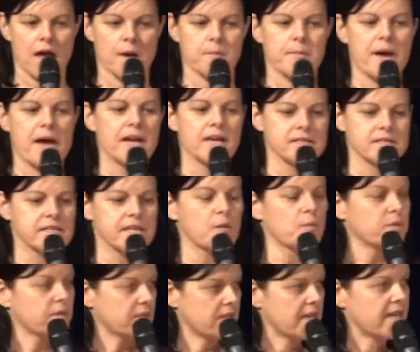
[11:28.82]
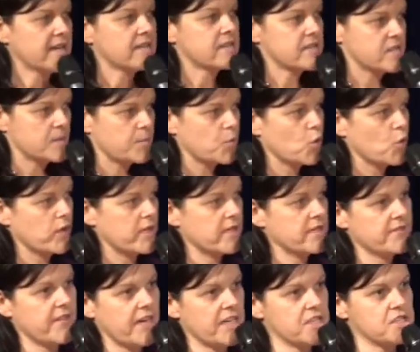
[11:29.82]
and balance that with the need to support
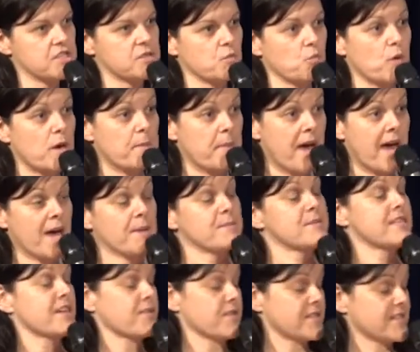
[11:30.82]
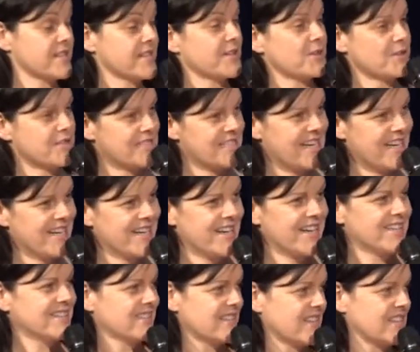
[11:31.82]
innovation where perhaps there isn't the good
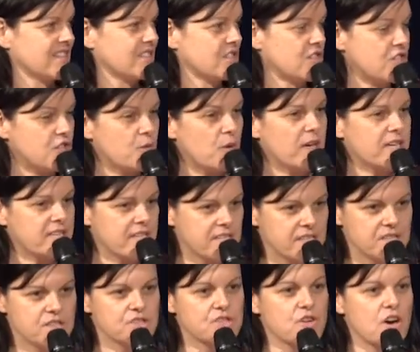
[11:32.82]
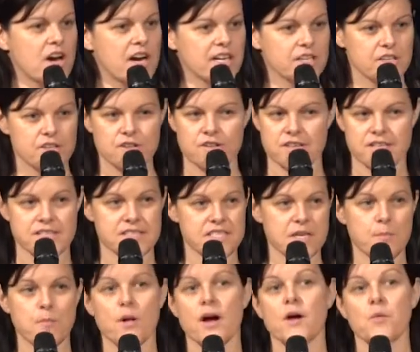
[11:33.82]
data. It's new ideas, you're trying new things,
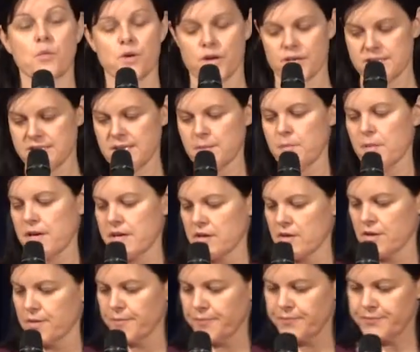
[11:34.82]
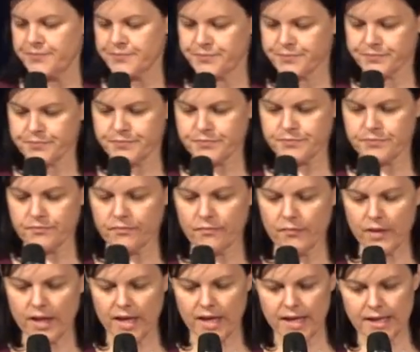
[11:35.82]
some might work, some might not.
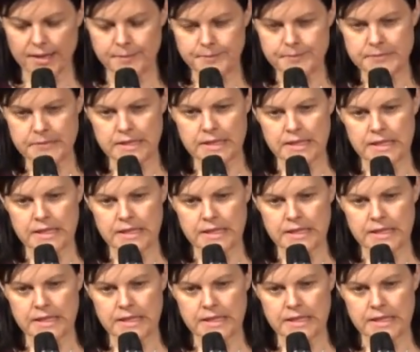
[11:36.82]
And